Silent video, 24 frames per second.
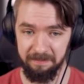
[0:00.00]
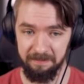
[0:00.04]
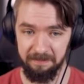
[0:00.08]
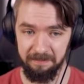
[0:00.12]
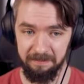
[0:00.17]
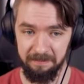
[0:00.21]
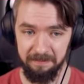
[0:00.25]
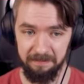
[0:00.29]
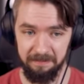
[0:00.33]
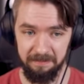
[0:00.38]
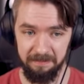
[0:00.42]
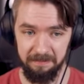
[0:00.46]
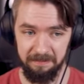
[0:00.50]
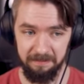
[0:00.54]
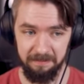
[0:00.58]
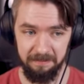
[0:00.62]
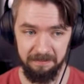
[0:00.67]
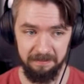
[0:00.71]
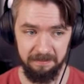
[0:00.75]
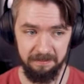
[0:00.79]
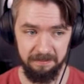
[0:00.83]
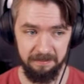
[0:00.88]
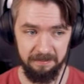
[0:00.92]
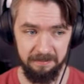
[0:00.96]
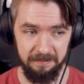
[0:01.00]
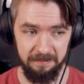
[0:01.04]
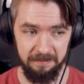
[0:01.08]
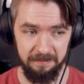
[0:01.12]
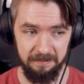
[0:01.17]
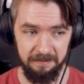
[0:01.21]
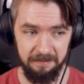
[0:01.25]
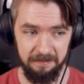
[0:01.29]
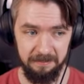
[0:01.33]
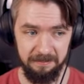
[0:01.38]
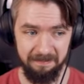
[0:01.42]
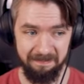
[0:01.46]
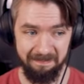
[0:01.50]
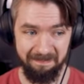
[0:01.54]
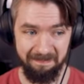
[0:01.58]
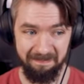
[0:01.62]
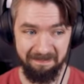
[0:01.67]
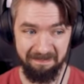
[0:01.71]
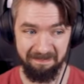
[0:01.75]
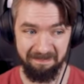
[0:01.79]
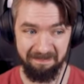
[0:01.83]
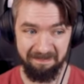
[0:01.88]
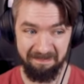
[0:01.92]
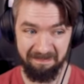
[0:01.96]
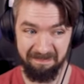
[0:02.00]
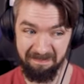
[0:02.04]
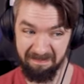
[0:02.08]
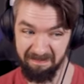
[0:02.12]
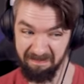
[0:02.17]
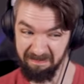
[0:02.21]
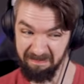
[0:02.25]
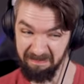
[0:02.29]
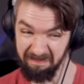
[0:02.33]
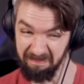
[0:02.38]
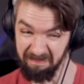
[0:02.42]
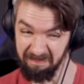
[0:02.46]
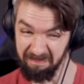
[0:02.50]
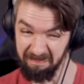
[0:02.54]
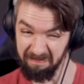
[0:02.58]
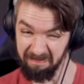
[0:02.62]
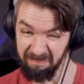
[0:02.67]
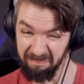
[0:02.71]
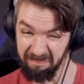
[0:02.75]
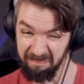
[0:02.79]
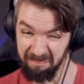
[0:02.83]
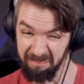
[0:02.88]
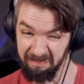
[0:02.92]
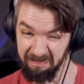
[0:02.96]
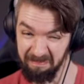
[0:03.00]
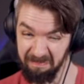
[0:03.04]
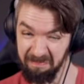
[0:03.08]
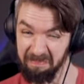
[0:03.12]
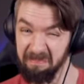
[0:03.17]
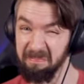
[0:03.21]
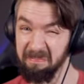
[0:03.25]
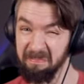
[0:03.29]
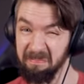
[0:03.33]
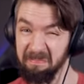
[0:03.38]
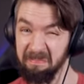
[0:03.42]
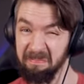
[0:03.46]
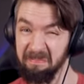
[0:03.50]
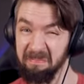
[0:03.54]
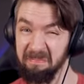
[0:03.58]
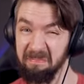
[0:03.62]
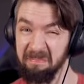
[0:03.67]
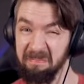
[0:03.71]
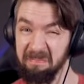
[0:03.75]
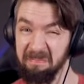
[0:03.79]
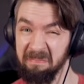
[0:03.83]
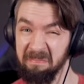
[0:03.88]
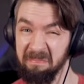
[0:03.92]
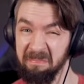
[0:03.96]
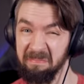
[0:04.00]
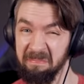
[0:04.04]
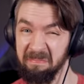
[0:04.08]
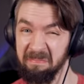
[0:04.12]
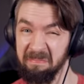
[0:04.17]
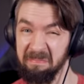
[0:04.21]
Nobody speaks.